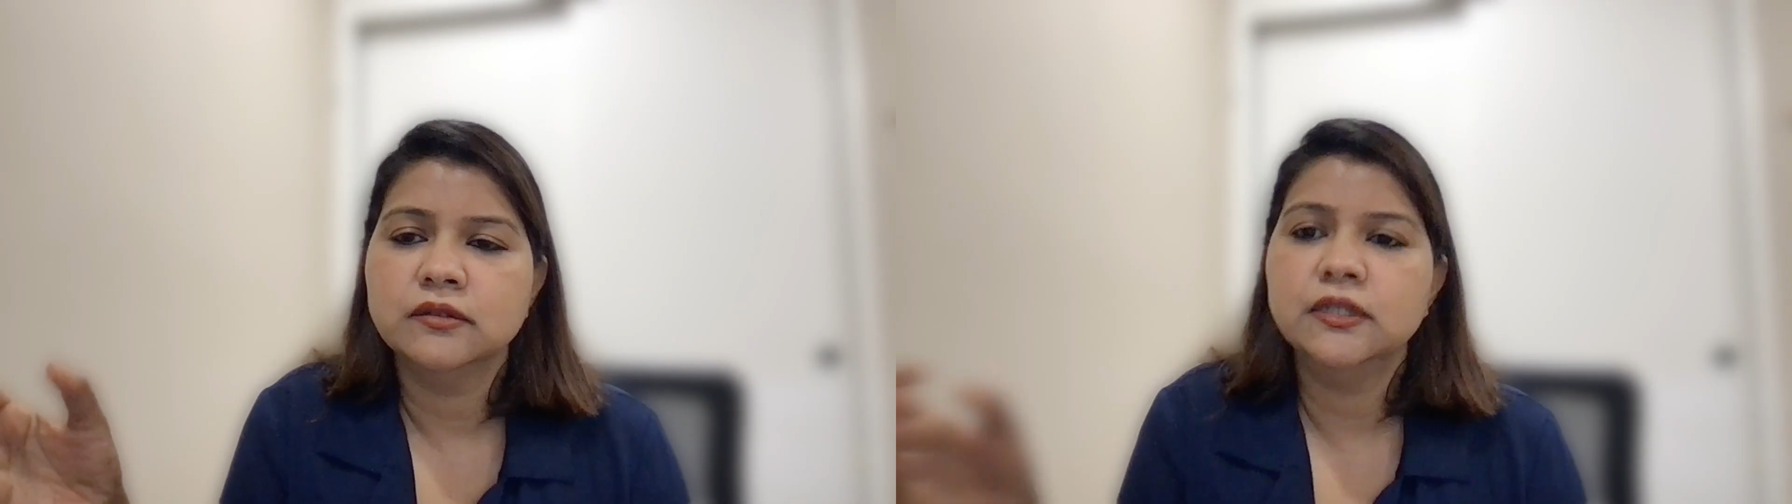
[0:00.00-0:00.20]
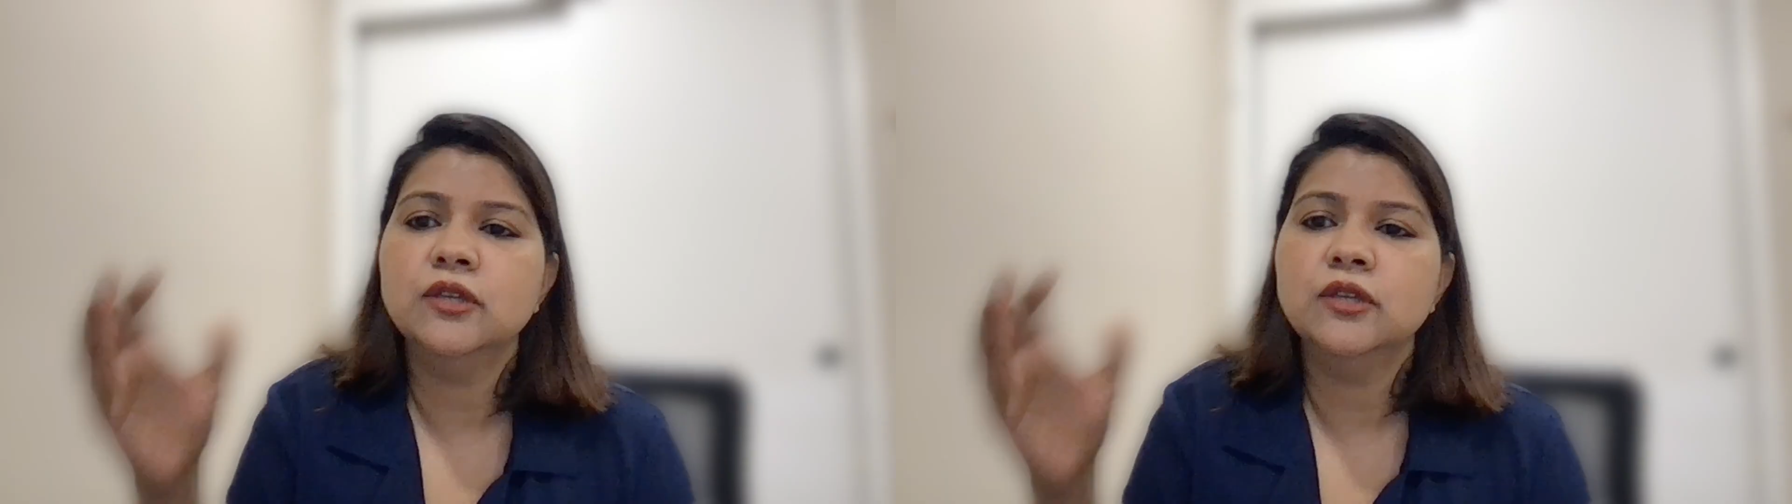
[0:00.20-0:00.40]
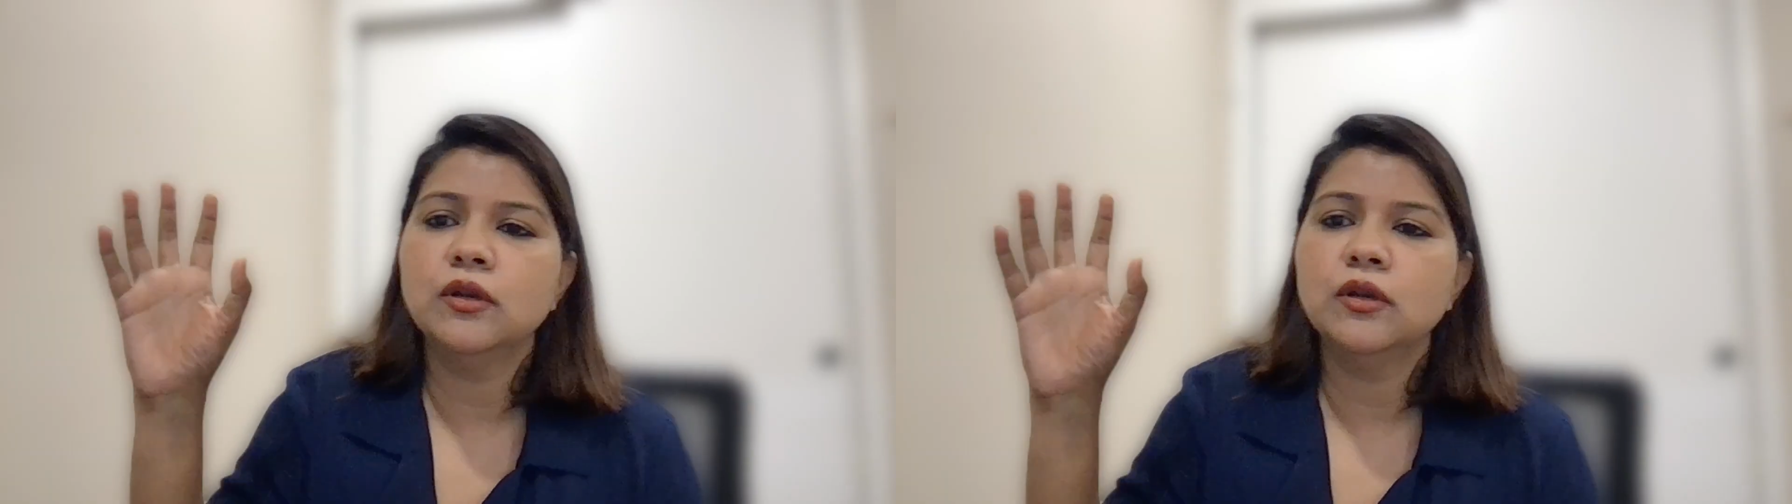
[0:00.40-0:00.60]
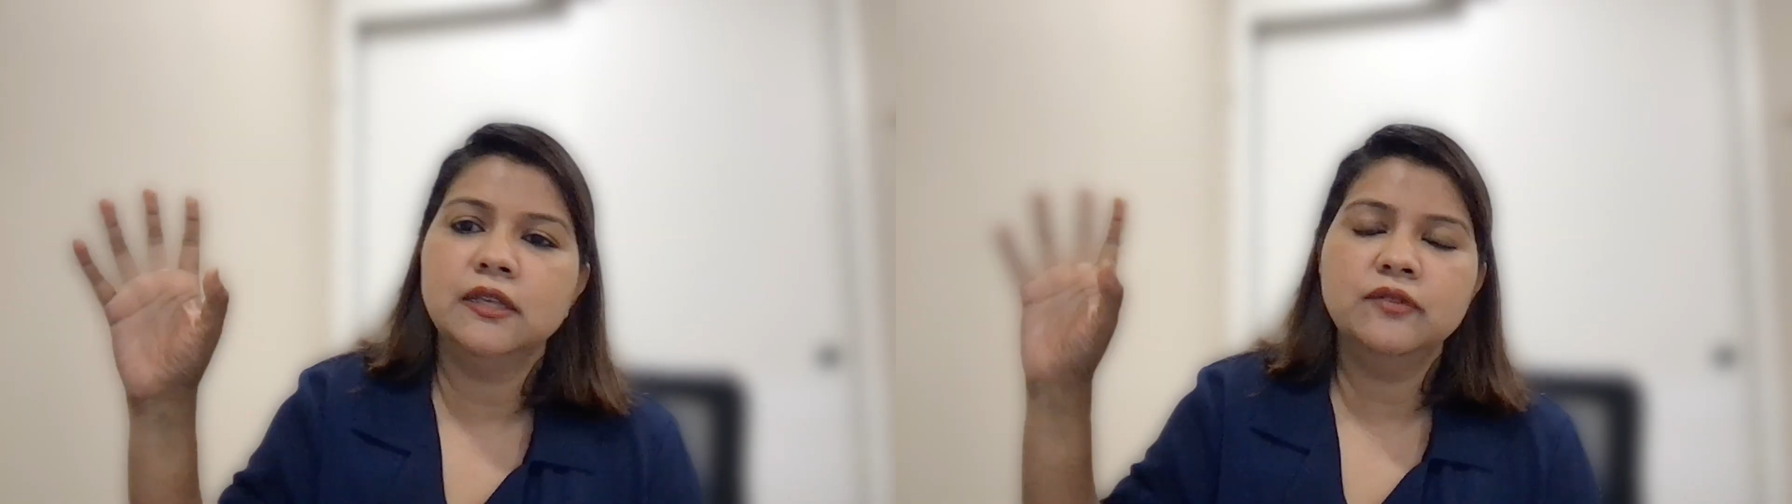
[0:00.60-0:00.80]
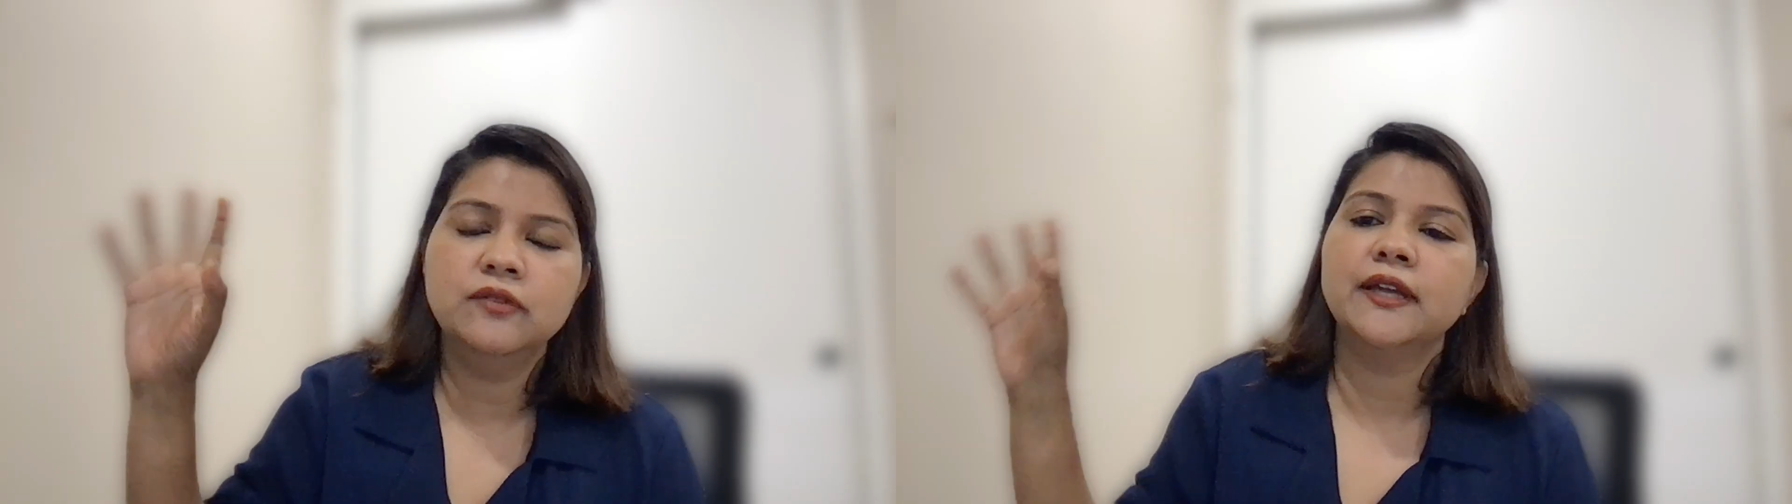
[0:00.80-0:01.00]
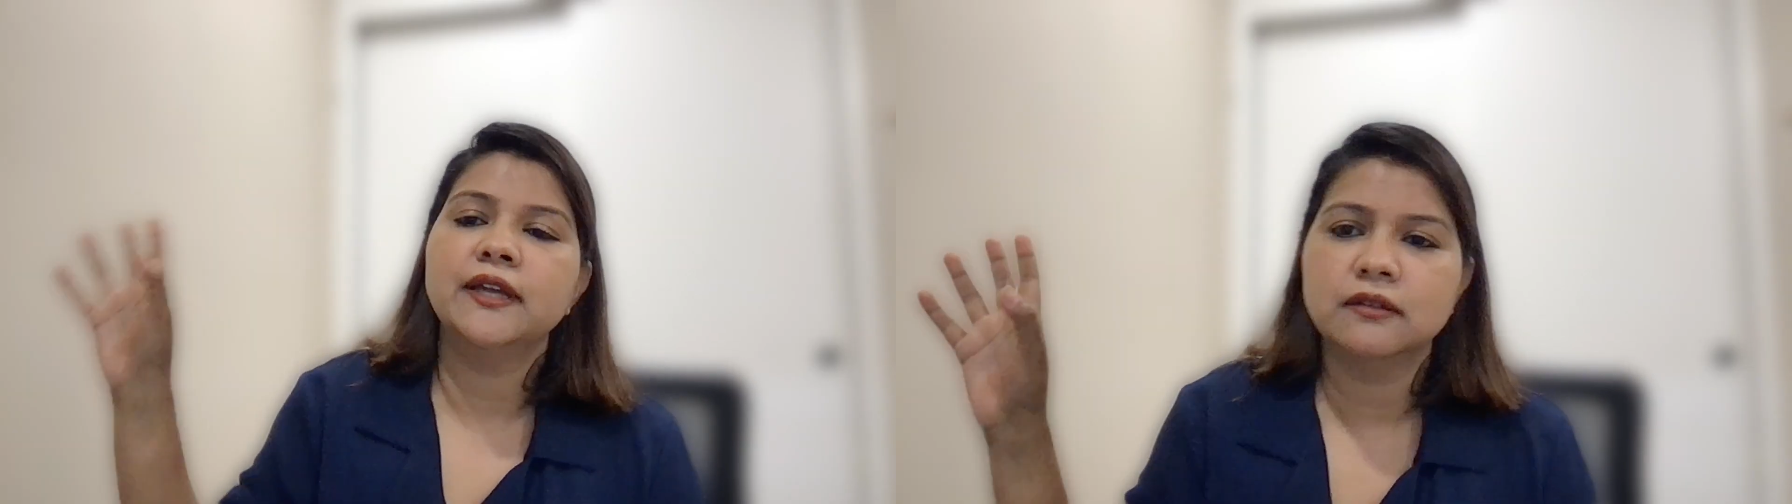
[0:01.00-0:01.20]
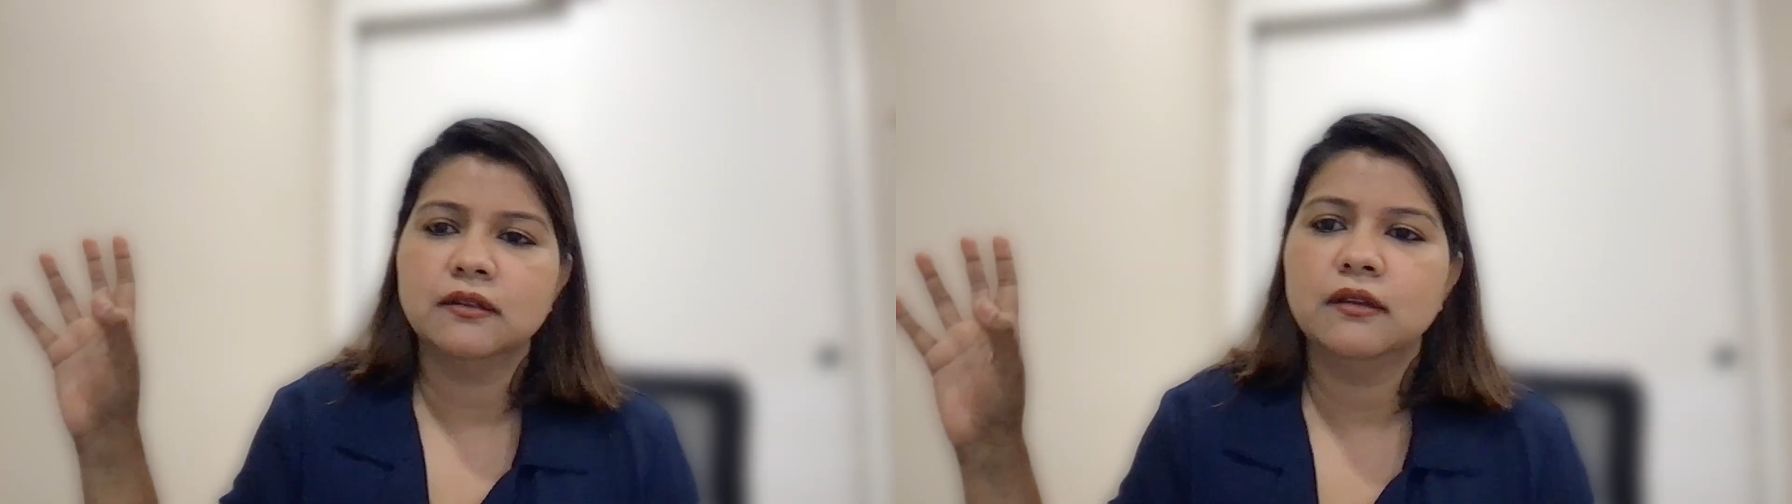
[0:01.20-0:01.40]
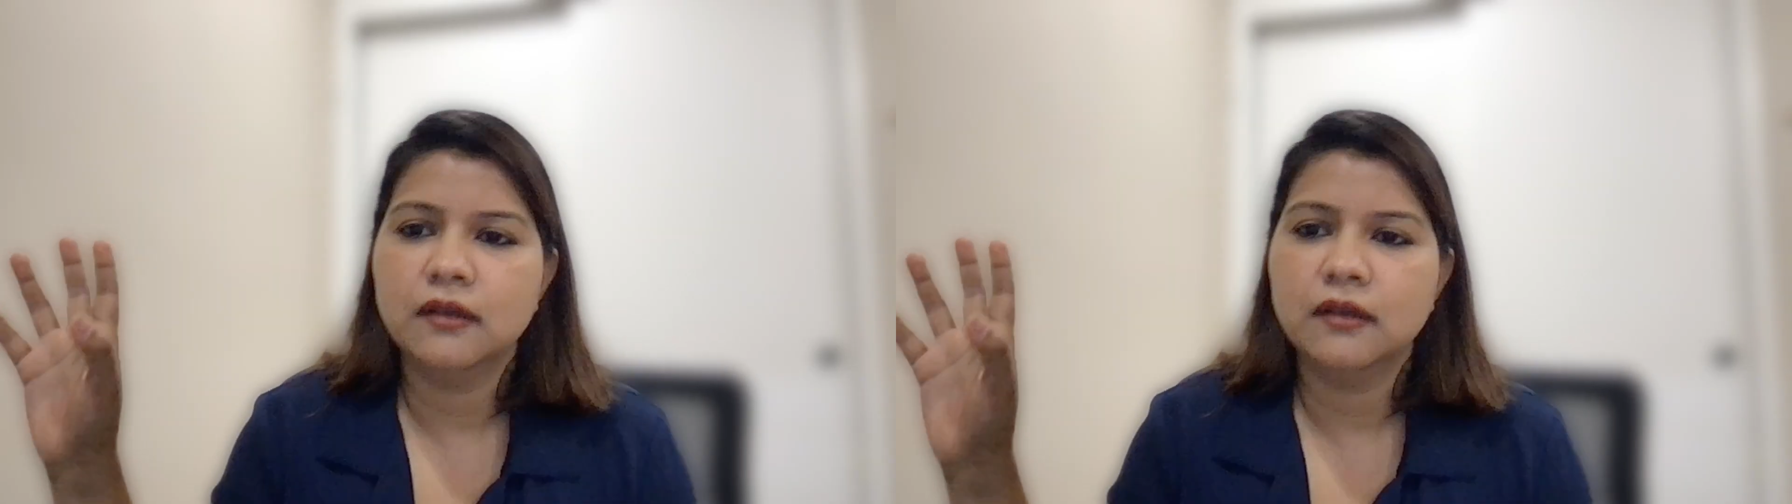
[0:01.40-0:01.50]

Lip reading: zero defect.